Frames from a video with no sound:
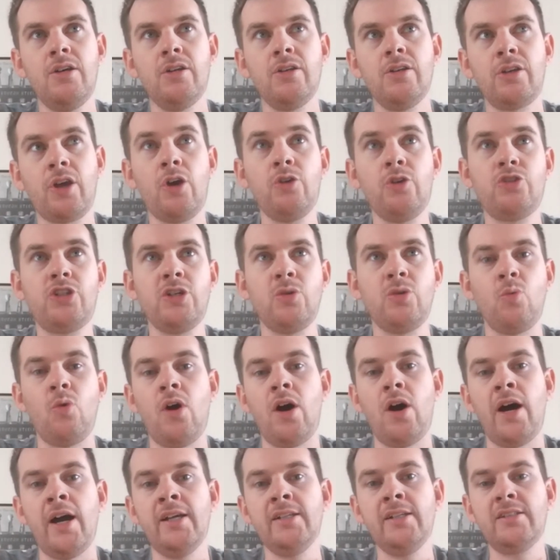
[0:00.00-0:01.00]
coaching
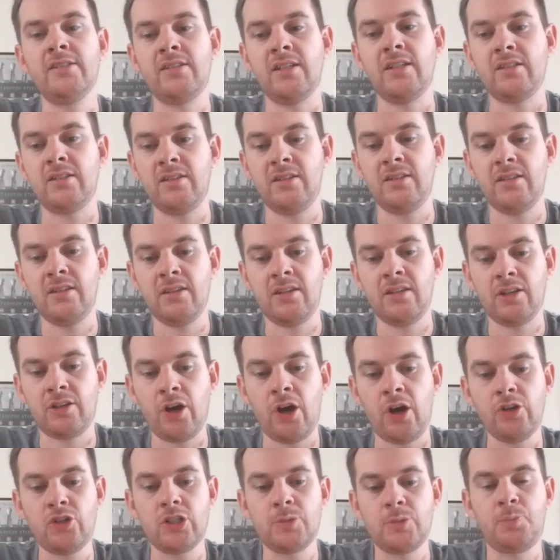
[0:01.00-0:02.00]
wise, the, the
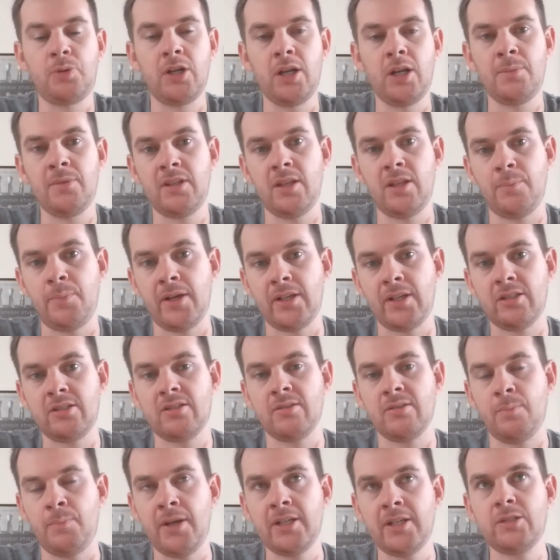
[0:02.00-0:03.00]
coaches put him in the
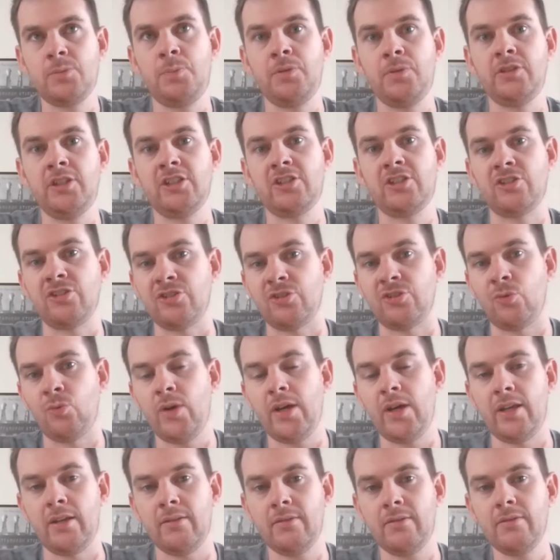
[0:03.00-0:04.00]
best best position to
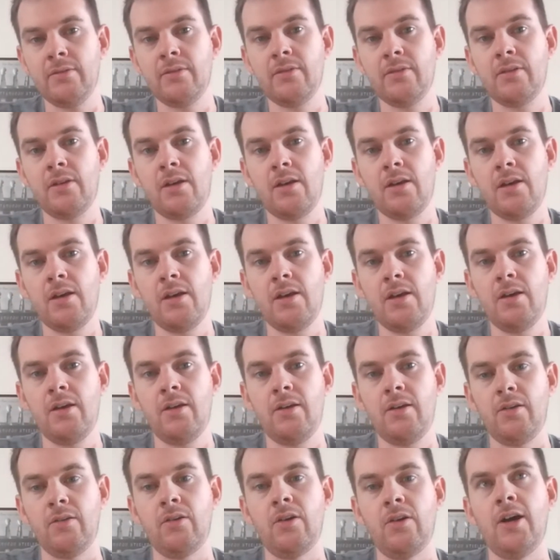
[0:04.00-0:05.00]
win,
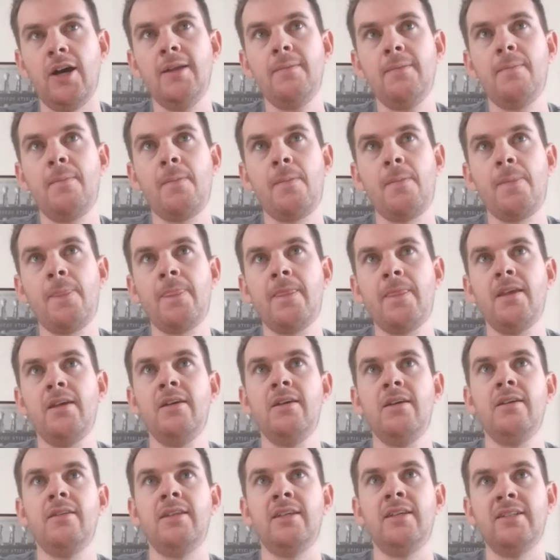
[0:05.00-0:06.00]
right?
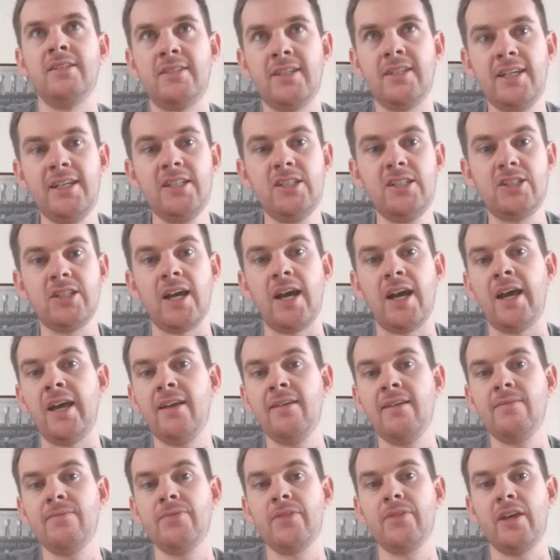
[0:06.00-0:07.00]
Then
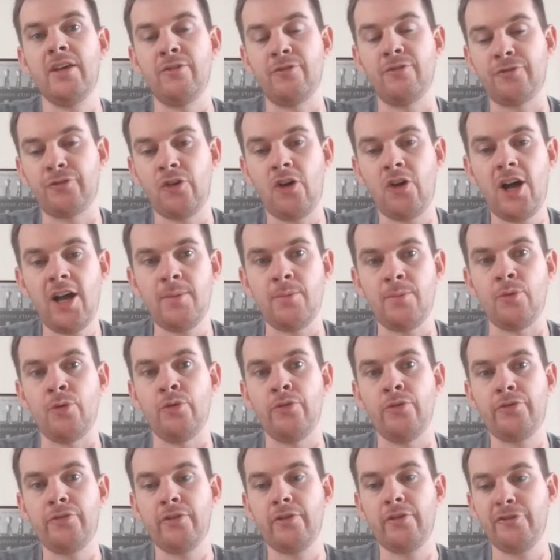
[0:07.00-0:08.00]
DJ and
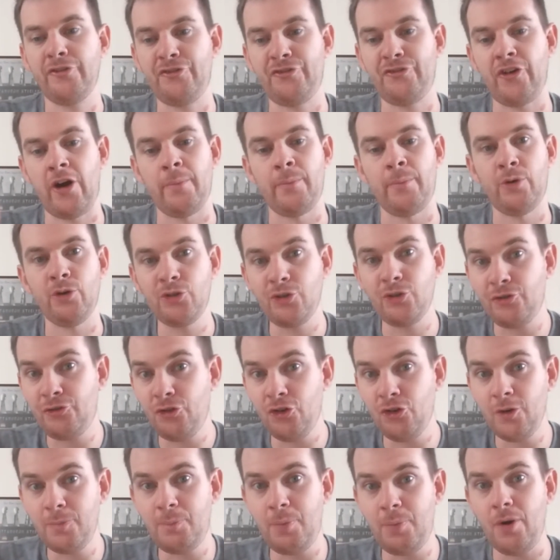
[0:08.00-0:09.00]
Freiermuth fumbled the
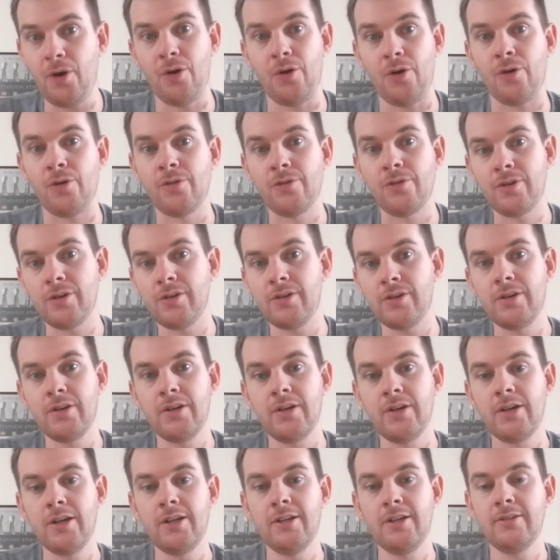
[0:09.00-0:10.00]
football.
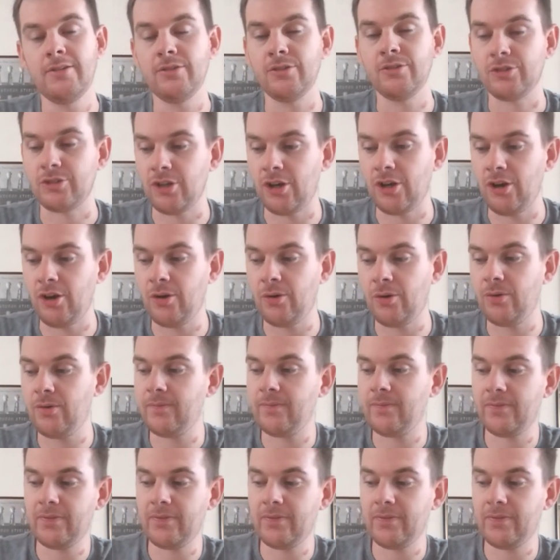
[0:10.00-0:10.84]
So